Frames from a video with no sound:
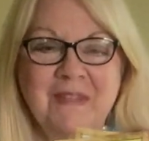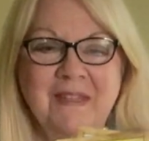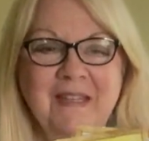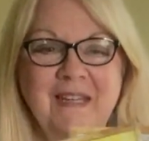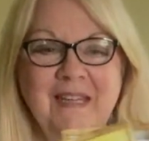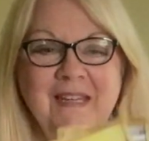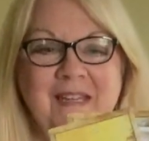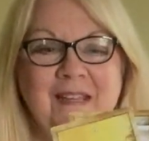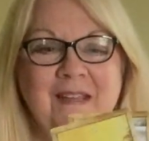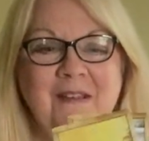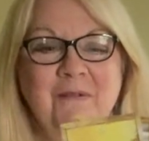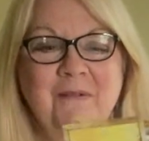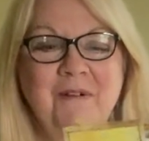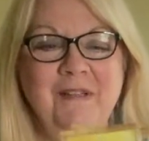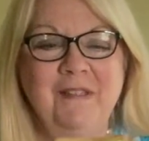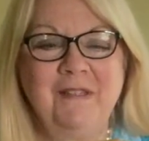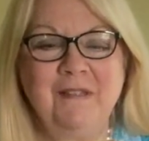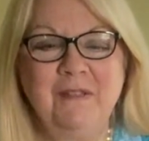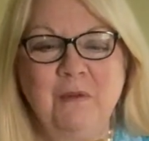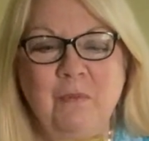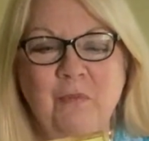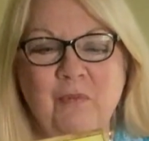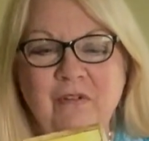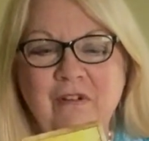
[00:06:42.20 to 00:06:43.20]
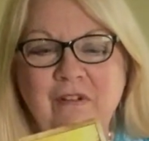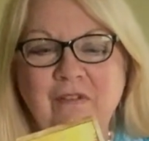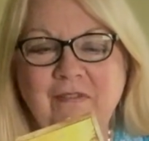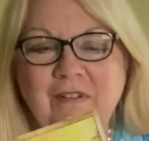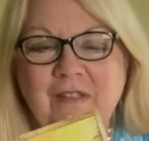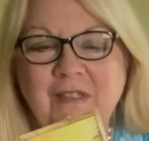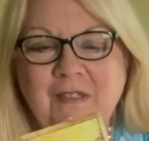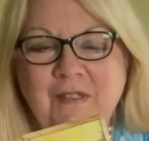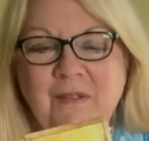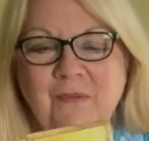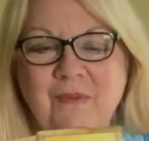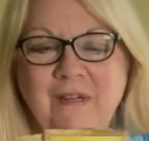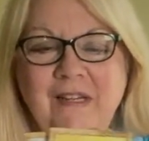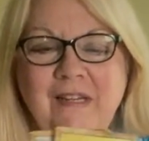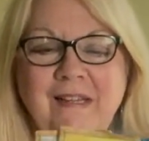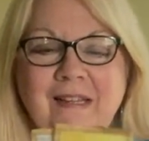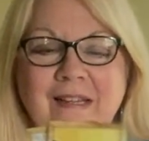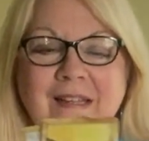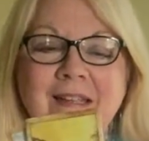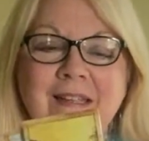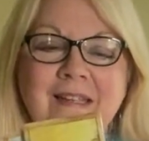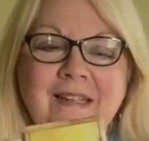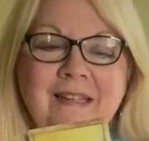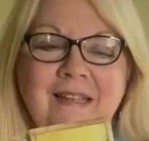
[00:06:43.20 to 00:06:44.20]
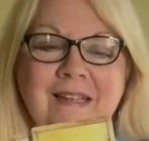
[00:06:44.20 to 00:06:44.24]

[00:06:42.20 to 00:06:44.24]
like I was in the previous reading.